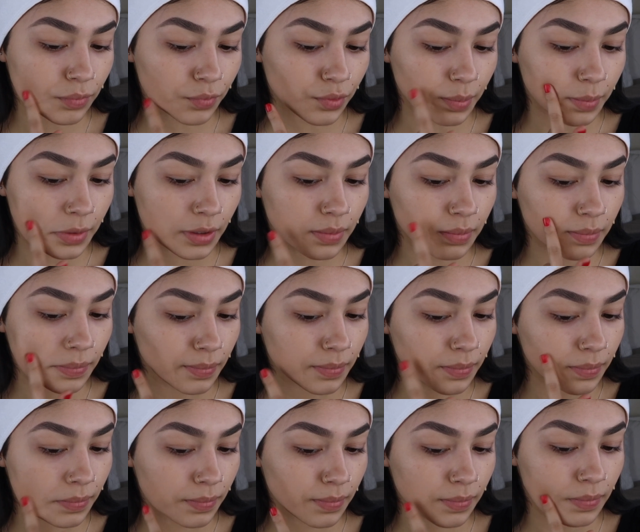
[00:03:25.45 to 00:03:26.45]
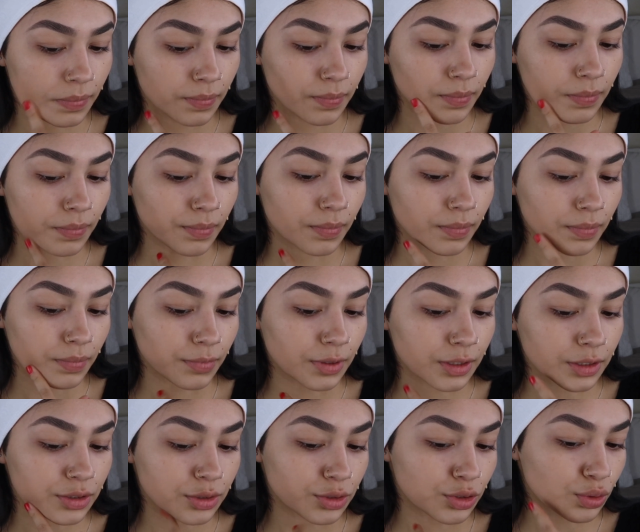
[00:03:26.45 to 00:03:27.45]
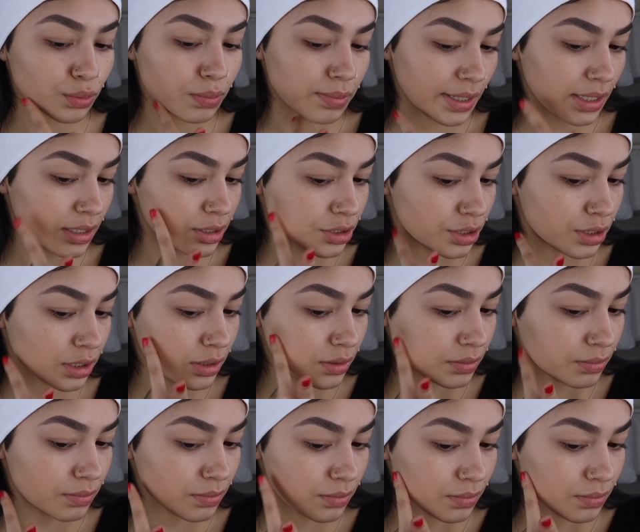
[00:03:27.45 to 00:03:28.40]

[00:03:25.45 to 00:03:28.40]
for me. It's too beigey.